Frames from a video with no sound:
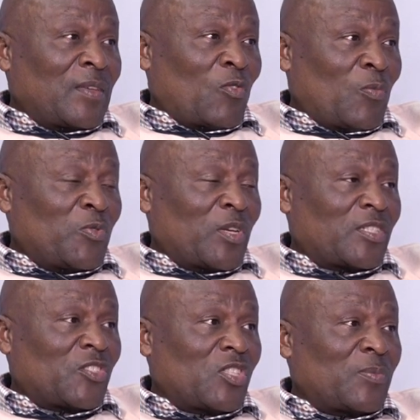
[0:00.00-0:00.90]
computer
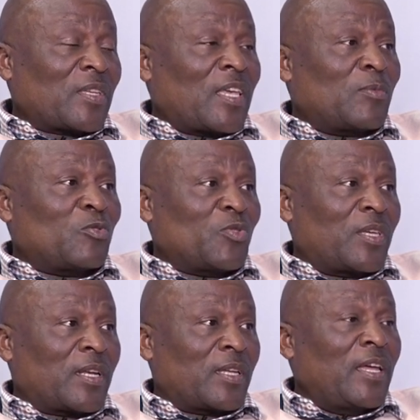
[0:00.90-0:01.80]
systems are able to
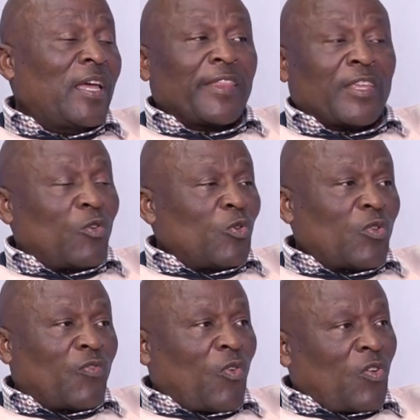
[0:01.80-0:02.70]
carry the load
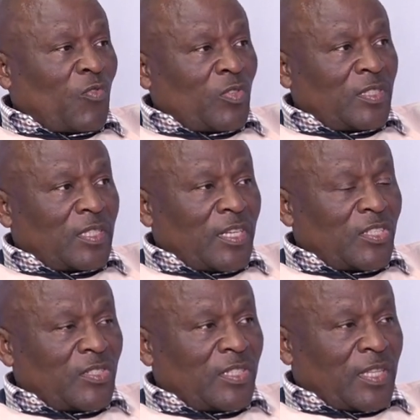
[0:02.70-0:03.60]
of all voting
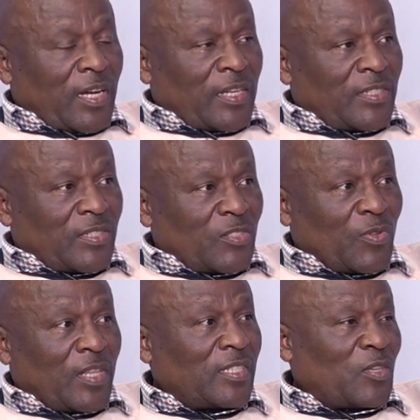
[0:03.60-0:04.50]
stations in the country. So
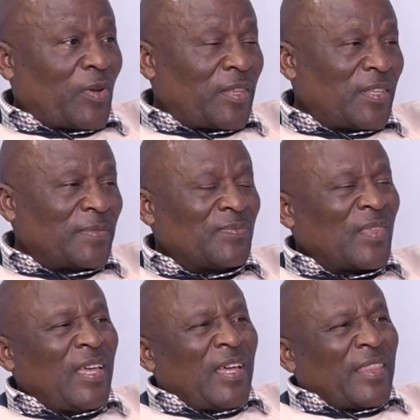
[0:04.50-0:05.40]
that's the one thing.
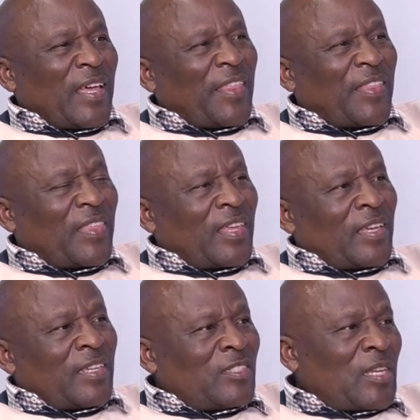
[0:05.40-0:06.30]
The other
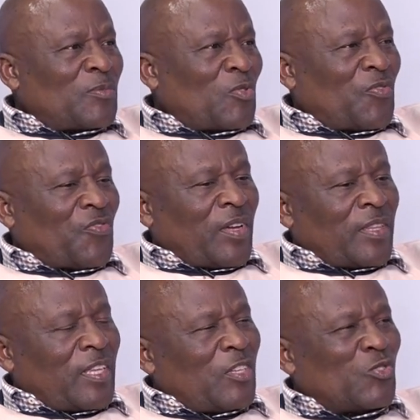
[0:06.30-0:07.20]
thing in terms of
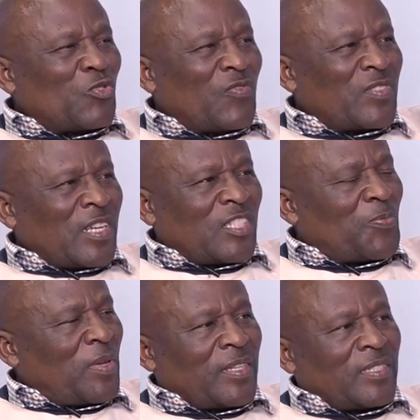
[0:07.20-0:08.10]
the issues of
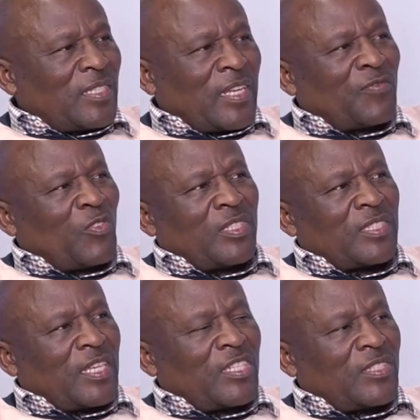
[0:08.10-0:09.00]
transparency at voting
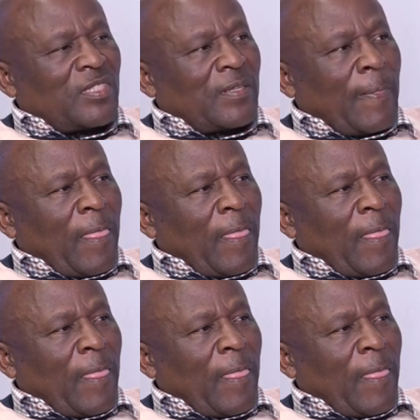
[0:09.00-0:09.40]
stations,